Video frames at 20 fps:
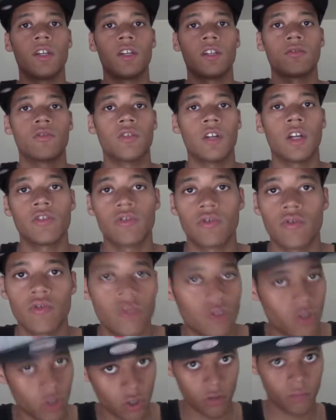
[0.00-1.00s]
astrological
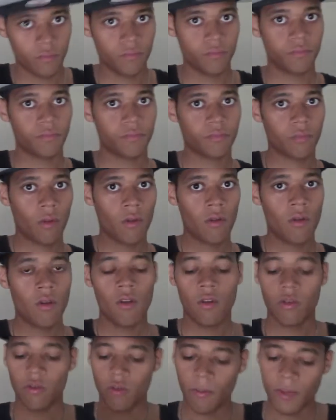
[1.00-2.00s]
chart.
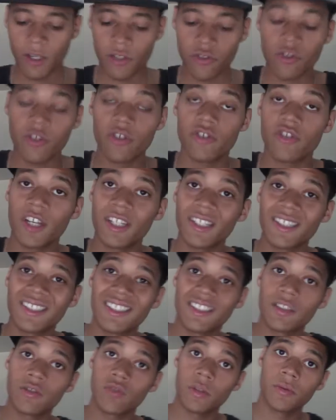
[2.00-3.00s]
So make sure to check the
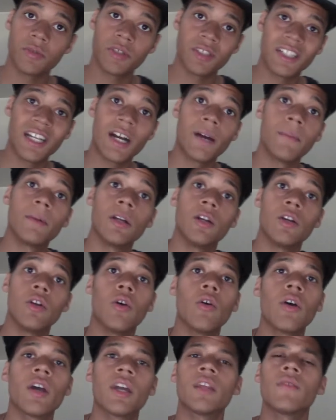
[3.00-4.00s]
description down
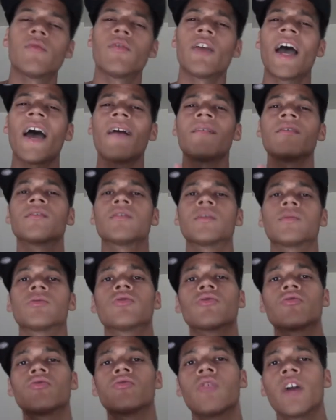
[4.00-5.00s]
below, and if you haven't
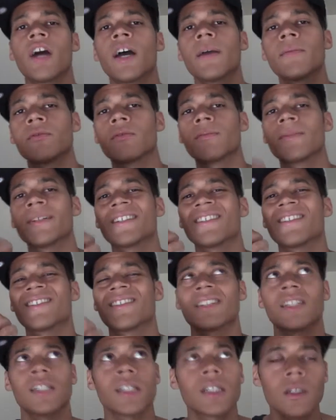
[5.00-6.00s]
subscribed to my
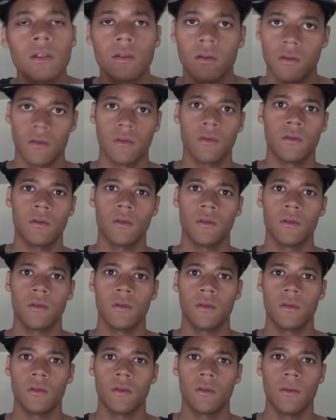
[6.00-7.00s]
channel,
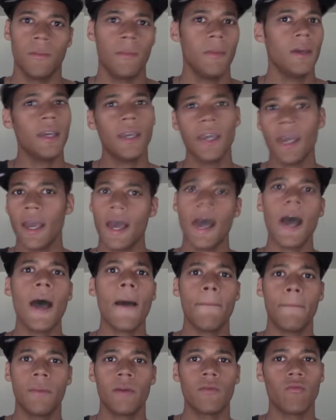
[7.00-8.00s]
make it
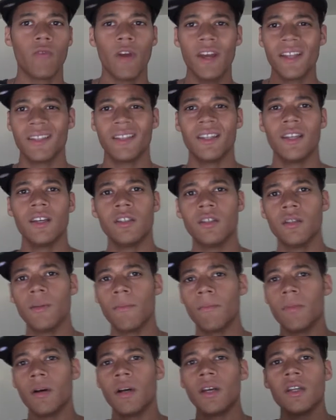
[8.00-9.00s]
happen. Right there, the
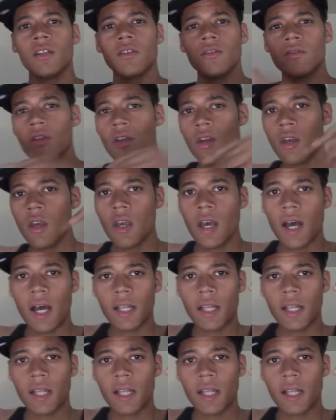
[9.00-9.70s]
button is, I